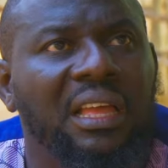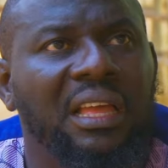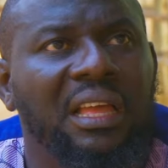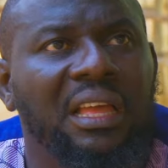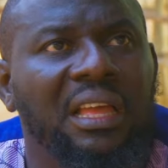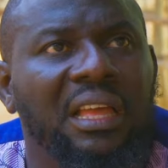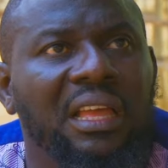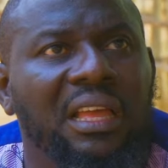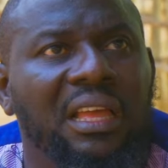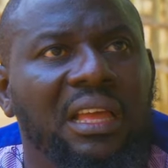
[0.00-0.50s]

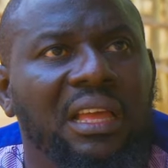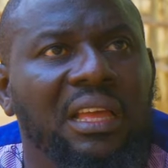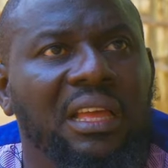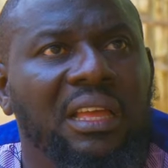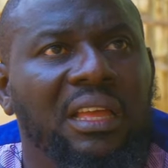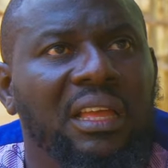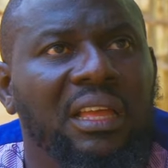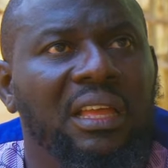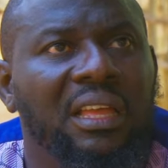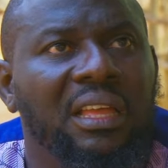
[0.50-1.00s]

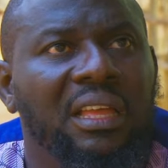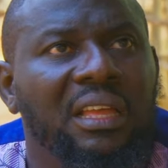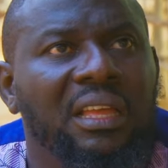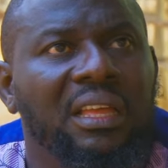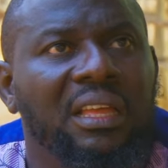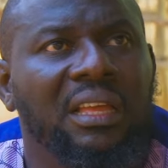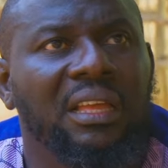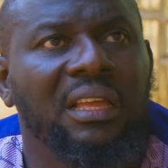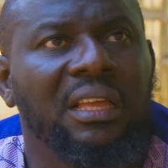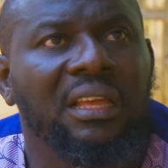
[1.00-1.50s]

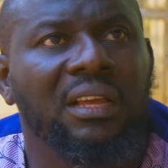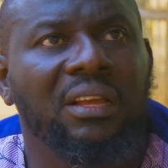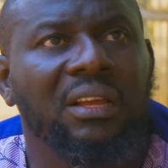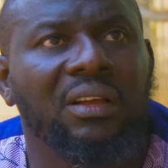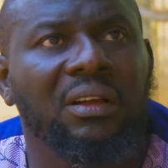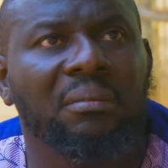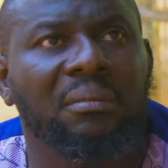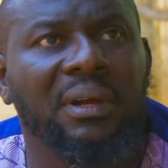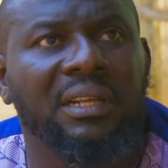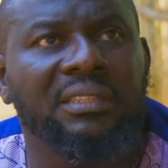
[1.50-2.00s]

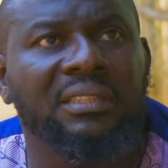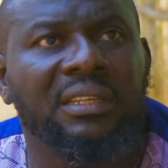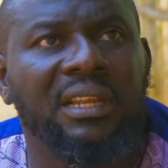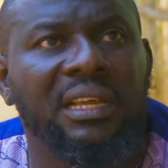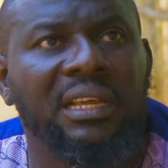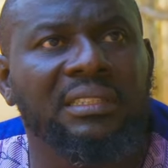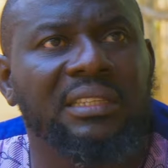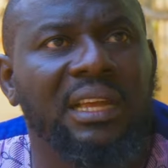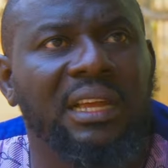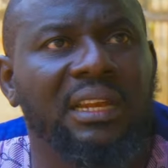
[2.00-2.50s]
Come out
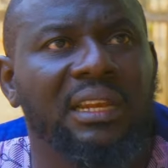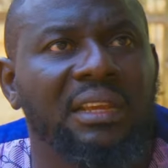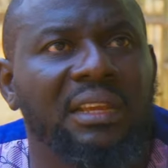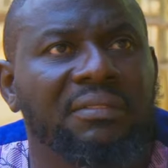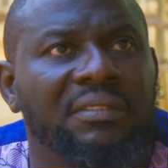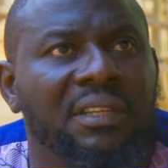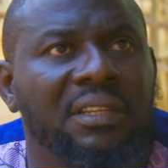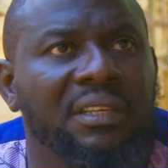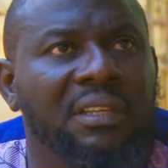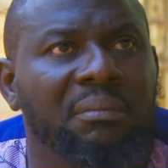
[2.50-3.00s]
tonight and
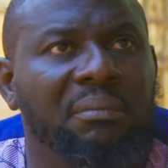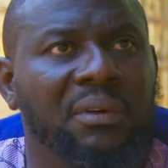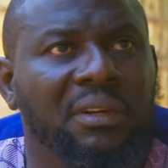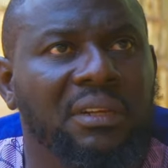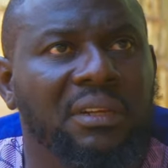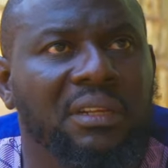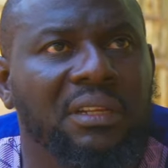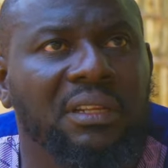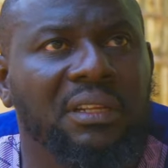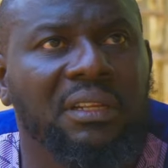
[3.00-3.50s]
left in the
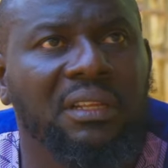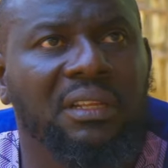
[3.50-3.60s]
morning.